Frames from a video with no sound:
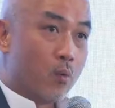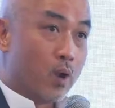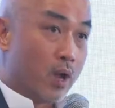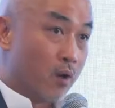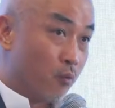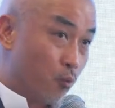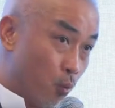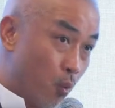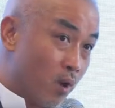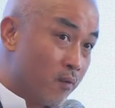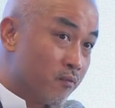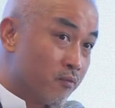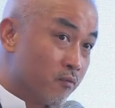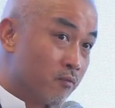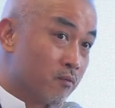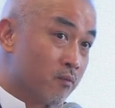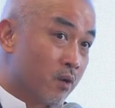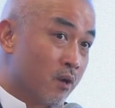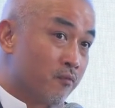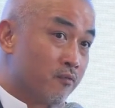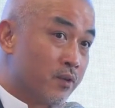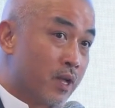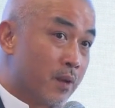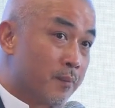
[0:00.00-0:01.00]
We have
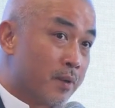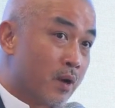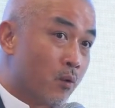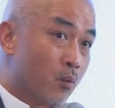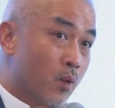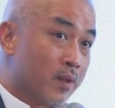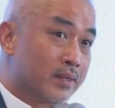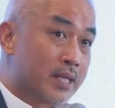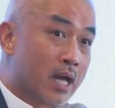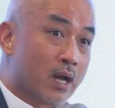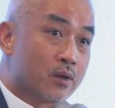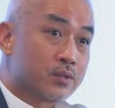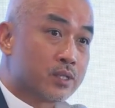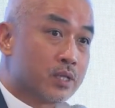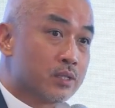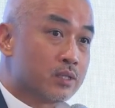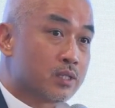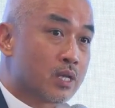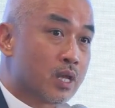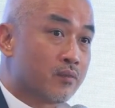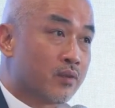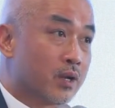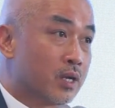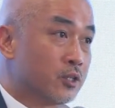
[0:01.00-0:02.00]
roughly about
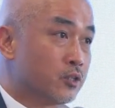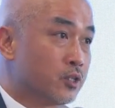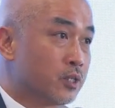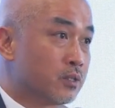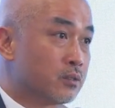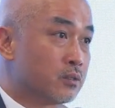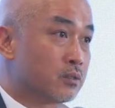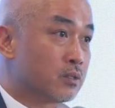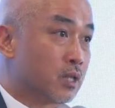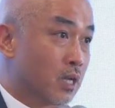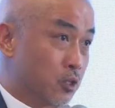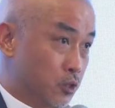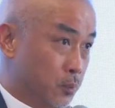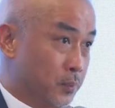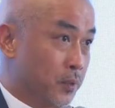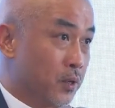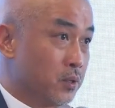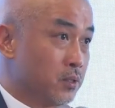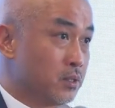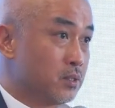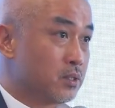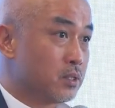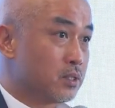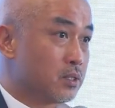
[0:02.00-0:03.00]
1,700 touch
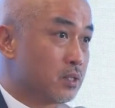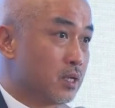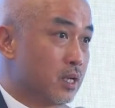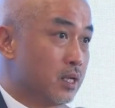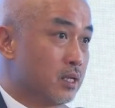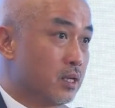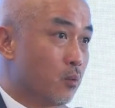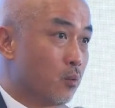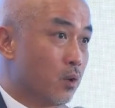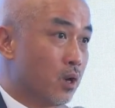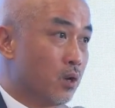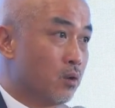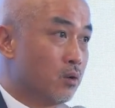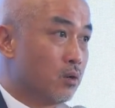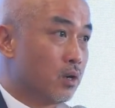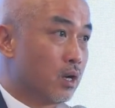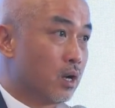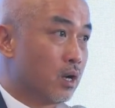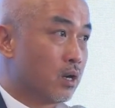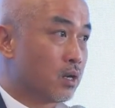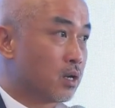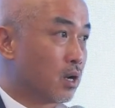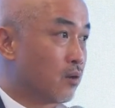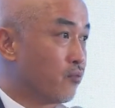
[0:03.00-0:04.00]
points in the world,
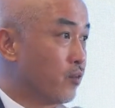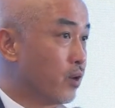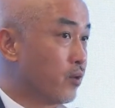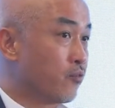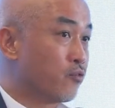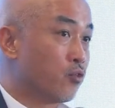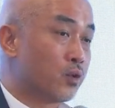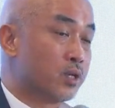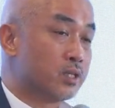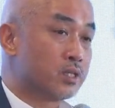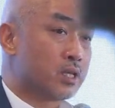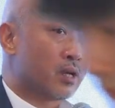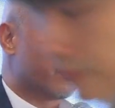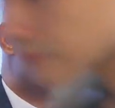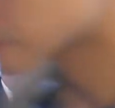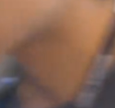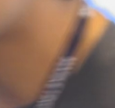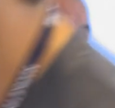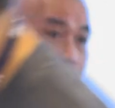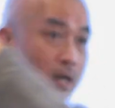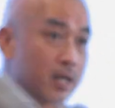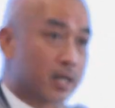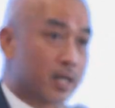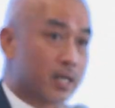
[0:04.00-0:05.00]
covering 47
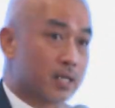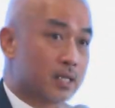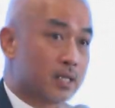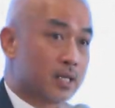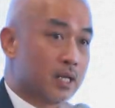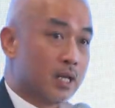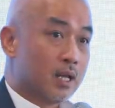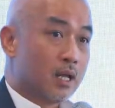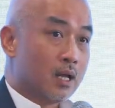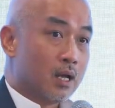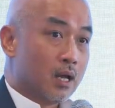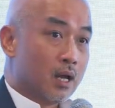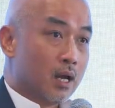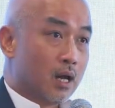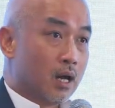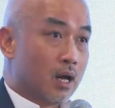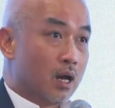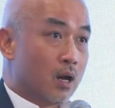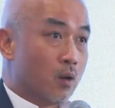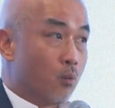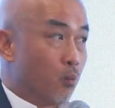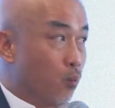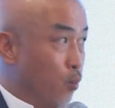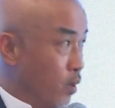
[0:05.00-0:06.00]
markets.
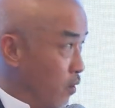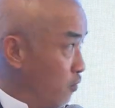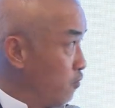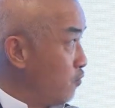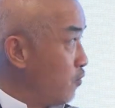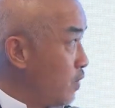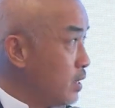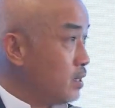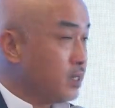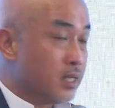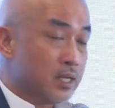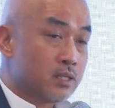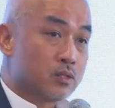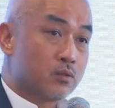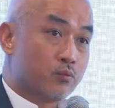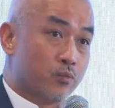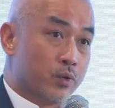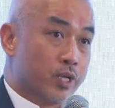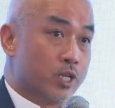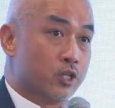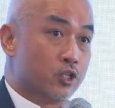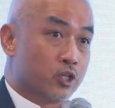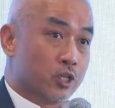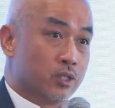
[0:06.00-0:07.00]
Within this
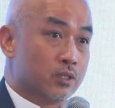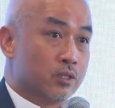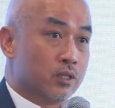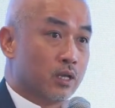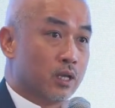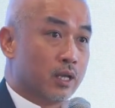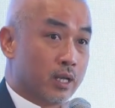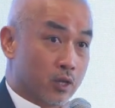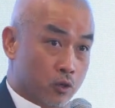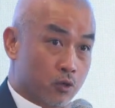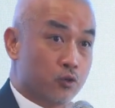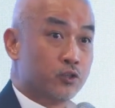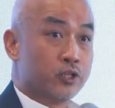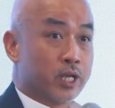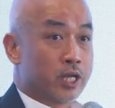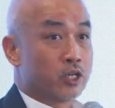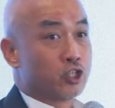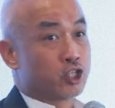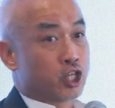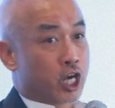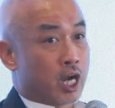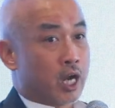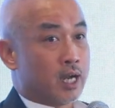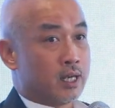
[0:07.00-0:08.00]
region,
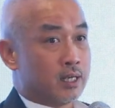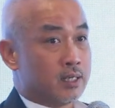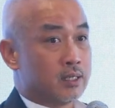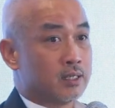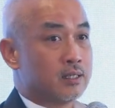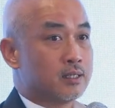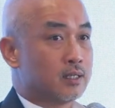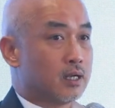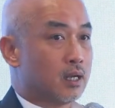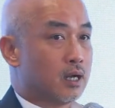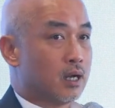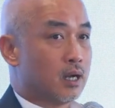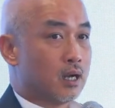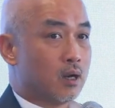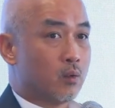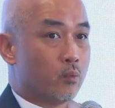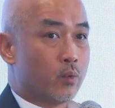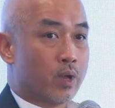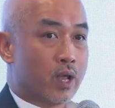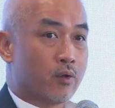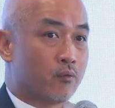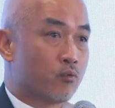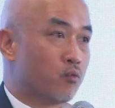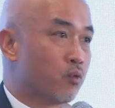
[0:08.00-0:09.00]
including China,
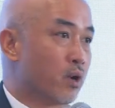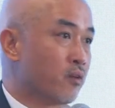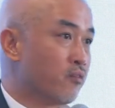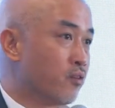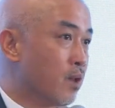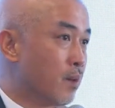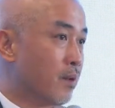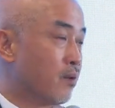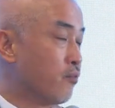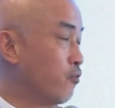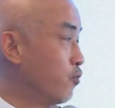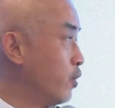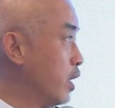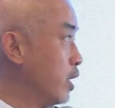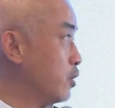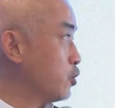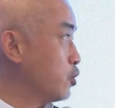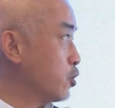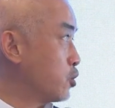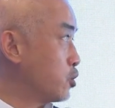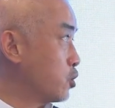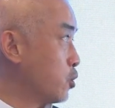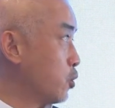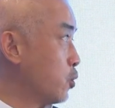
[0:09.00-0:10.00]
we have roughly about
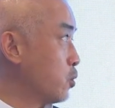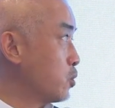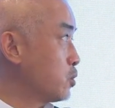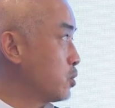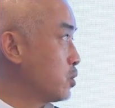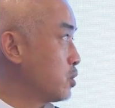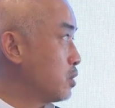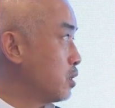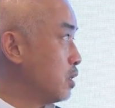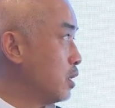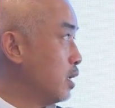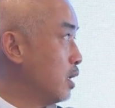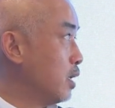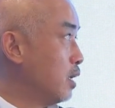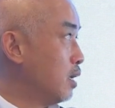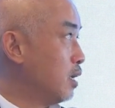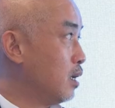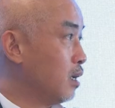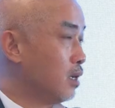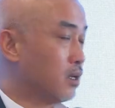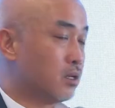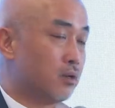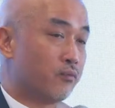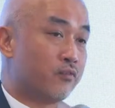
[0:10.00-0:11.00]
300 stores,
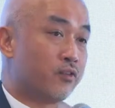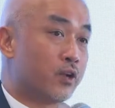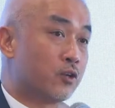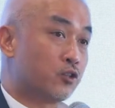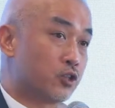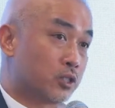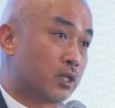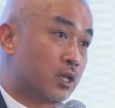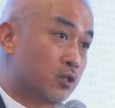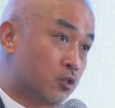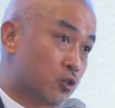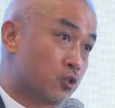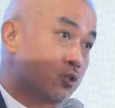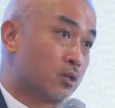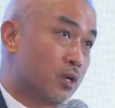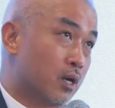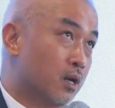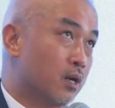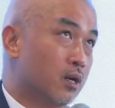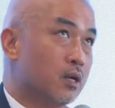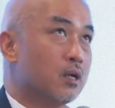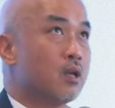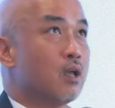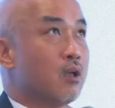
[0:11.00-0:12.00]

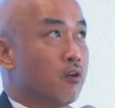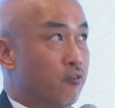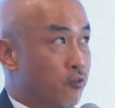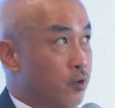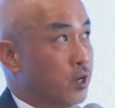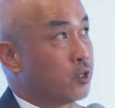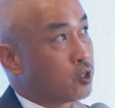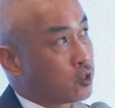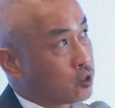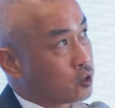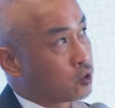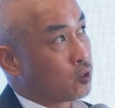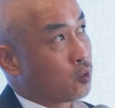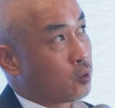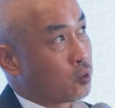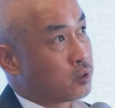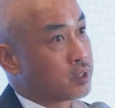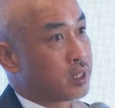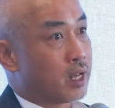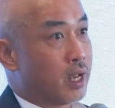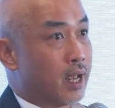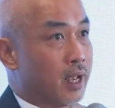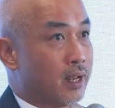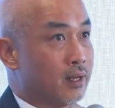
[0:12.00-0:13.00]
300
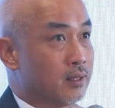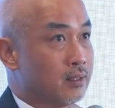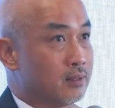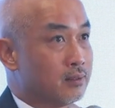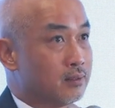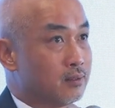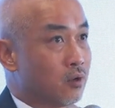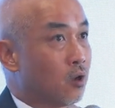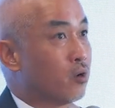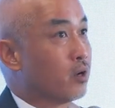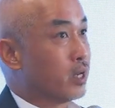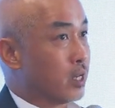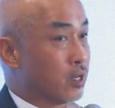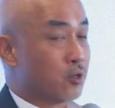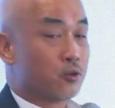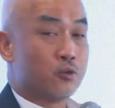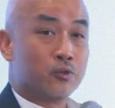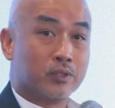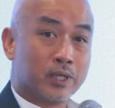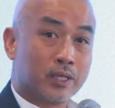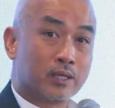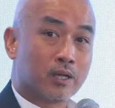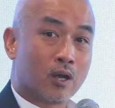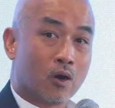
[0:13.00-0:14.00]
stores, and not
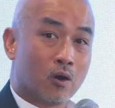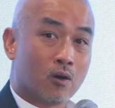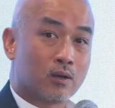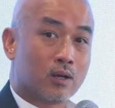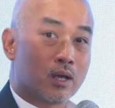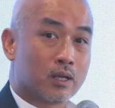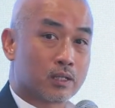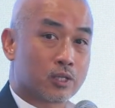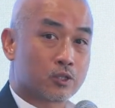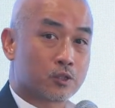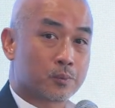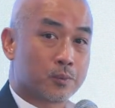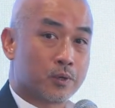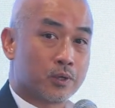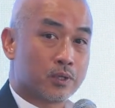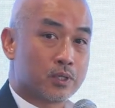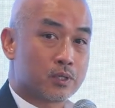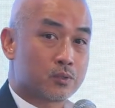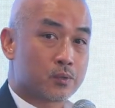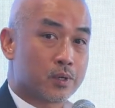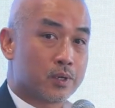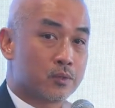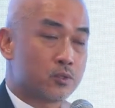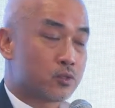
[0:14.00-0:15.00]
including the online touchpoint
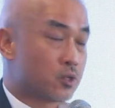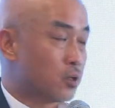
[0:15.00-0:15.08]
as well.